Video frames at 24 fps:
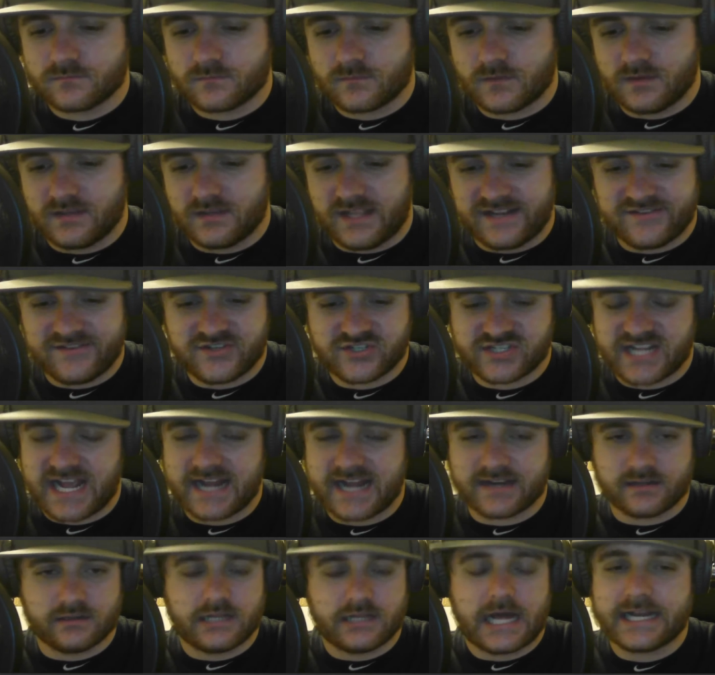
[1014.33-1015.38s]
They just
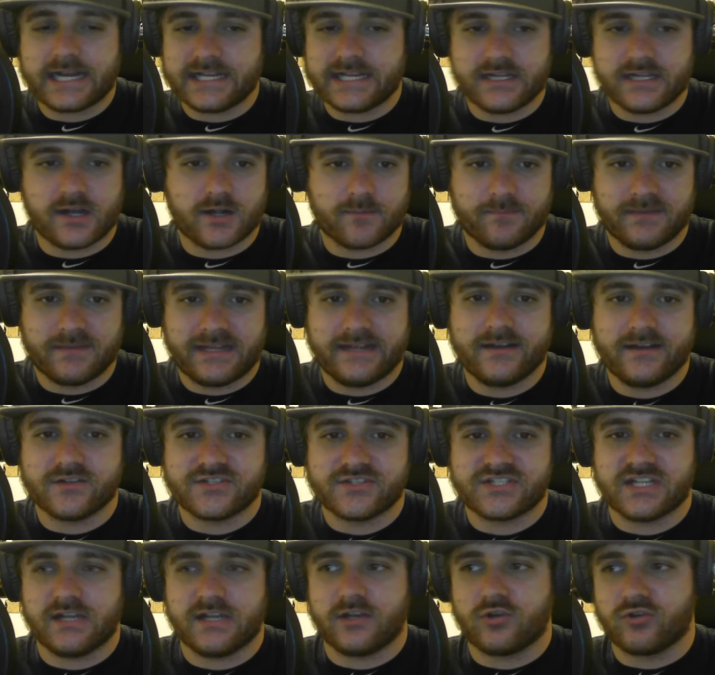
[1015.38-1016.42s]
had a lot of young
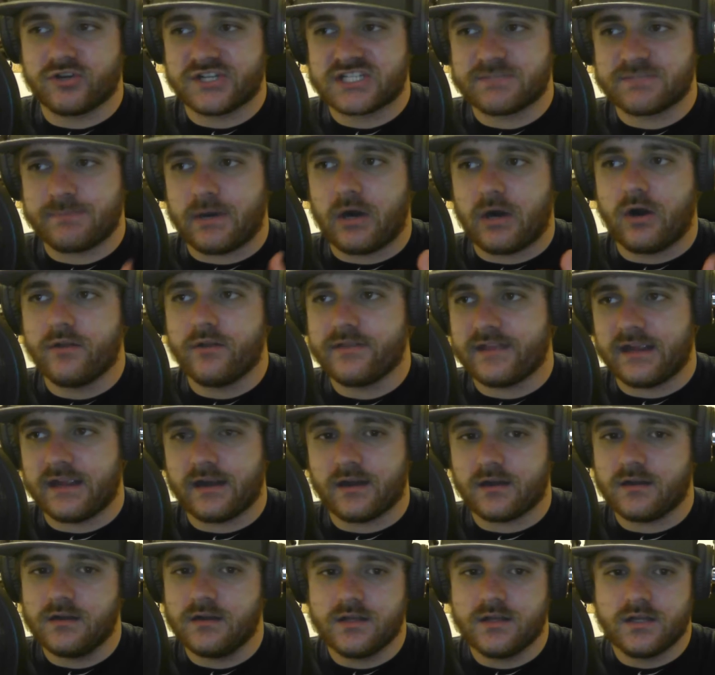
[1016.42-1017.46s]
players, and Chris Paul
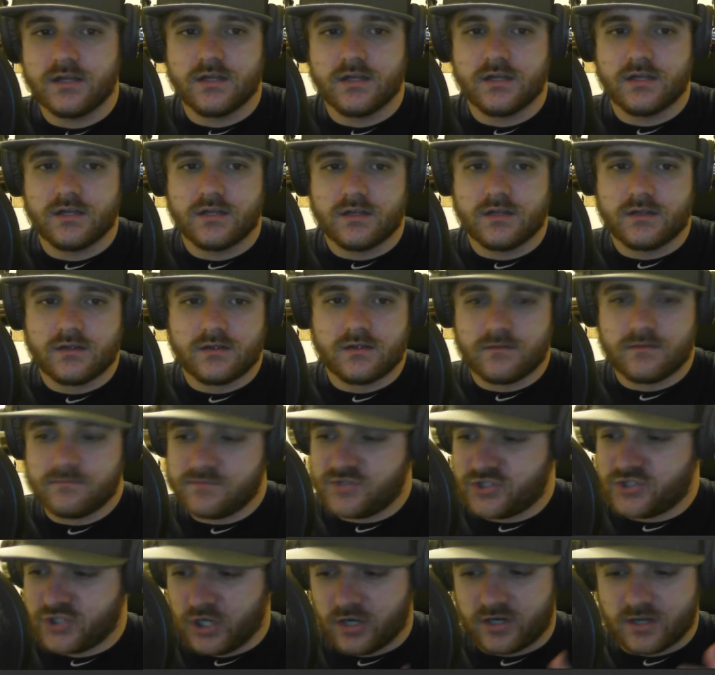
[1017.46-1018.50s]
there
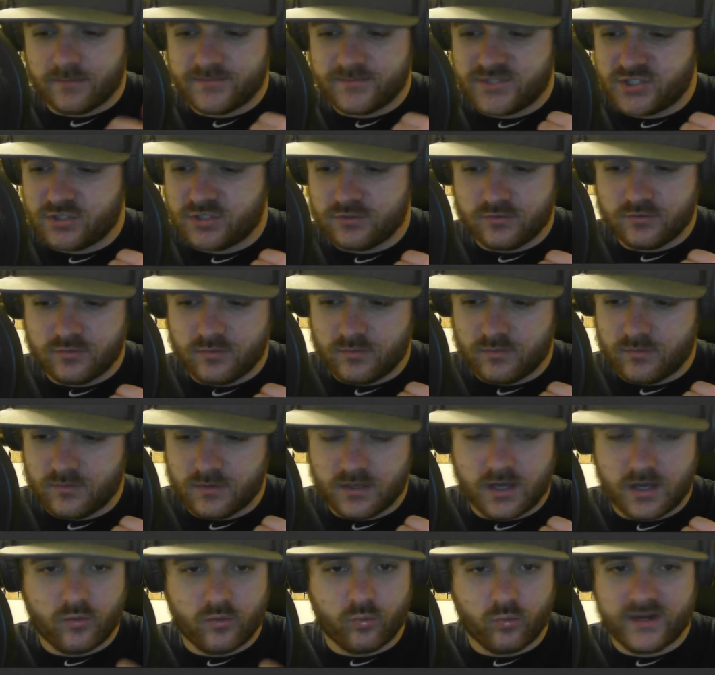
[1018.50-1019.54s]
took them to
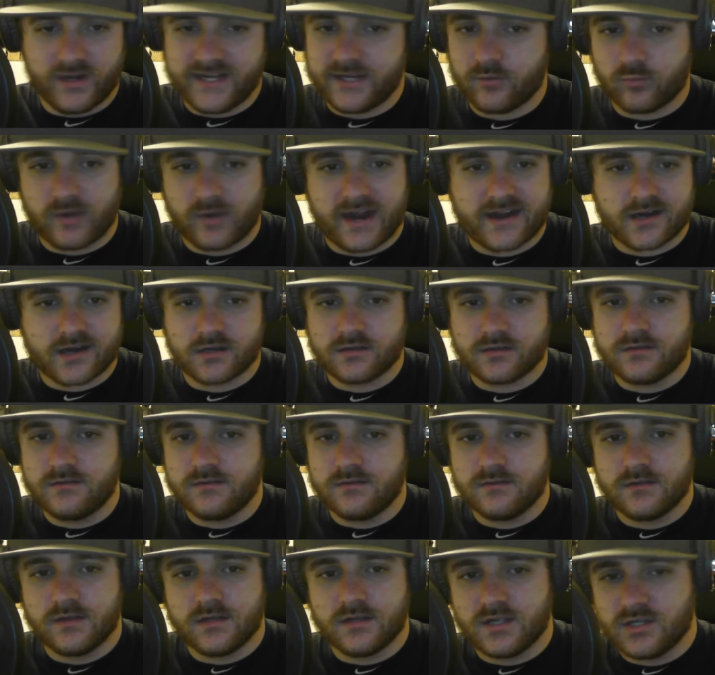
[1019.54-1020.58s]
a winning record,
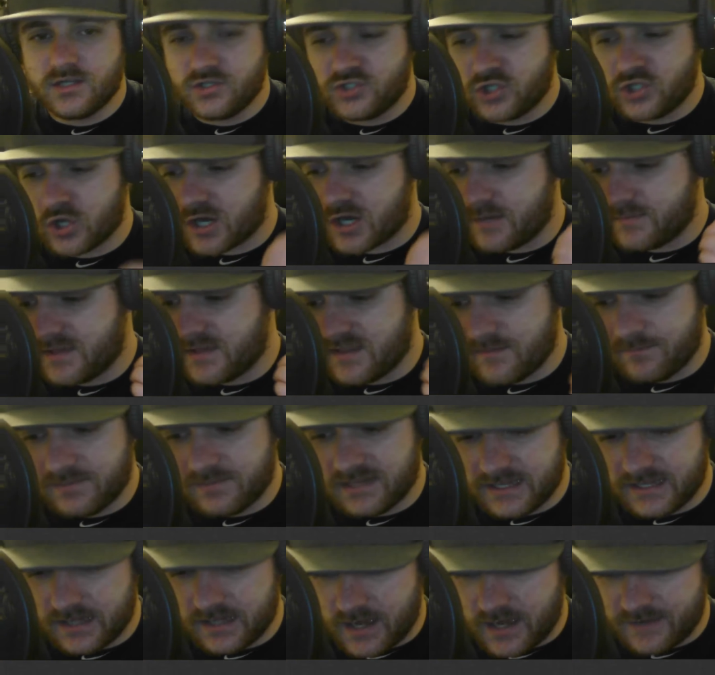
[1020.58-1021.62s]
took them to the
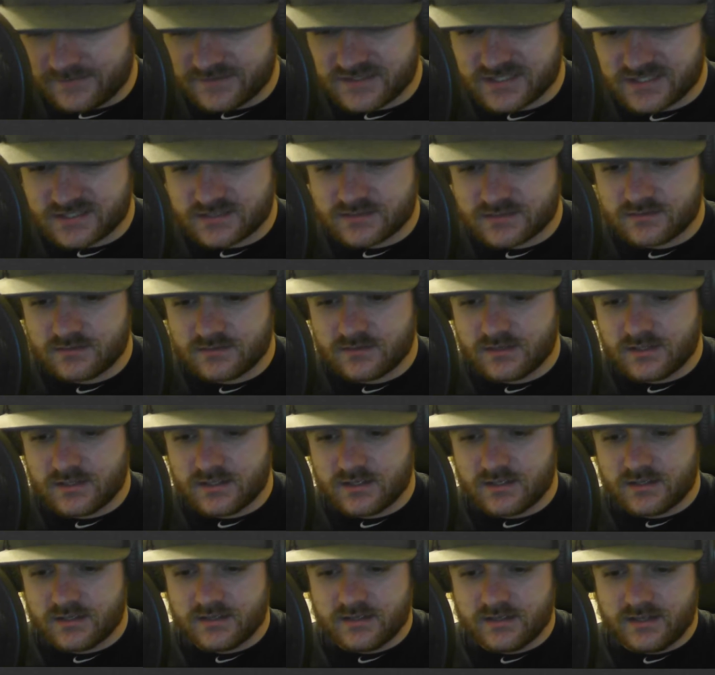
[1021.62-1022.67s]
playoffs,
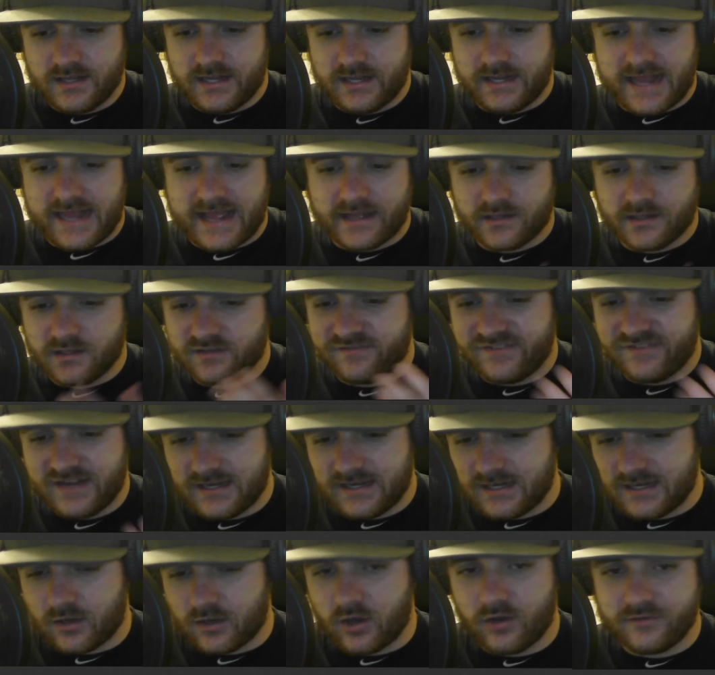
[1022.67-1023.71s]
and
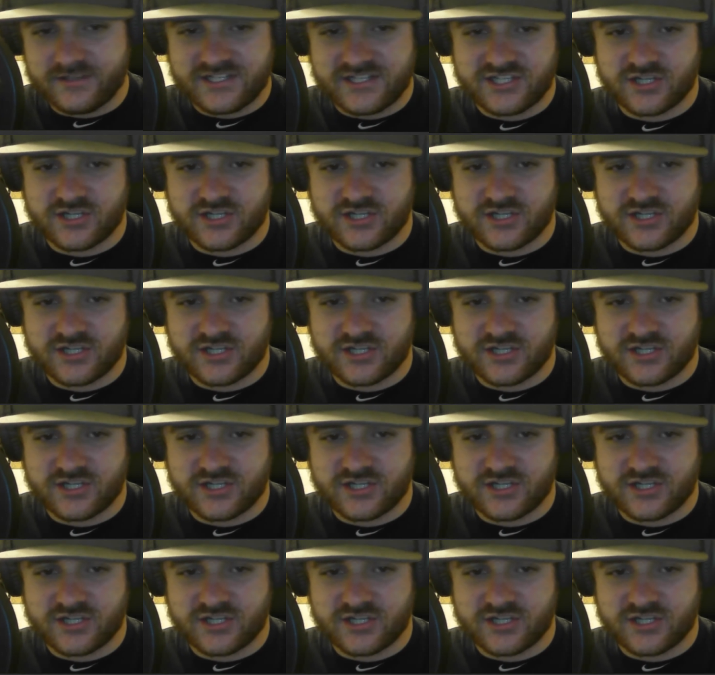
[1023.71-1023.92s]
elevated all these